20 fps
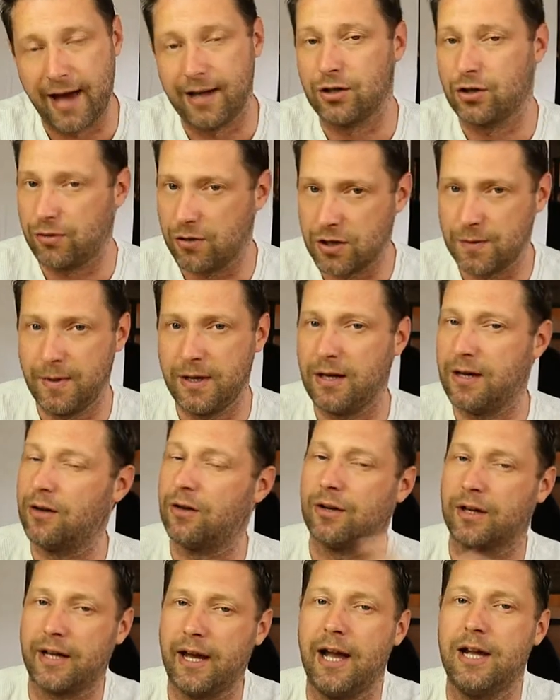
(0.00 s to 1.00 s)
And trust me,
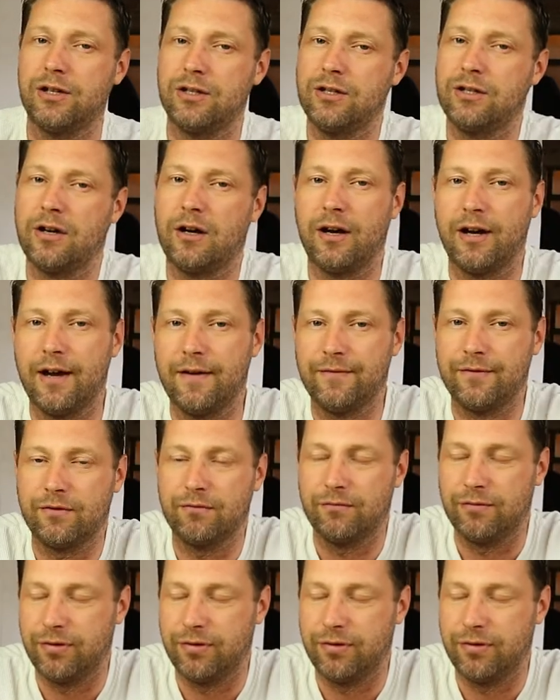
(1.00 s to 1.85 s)
on occasions I have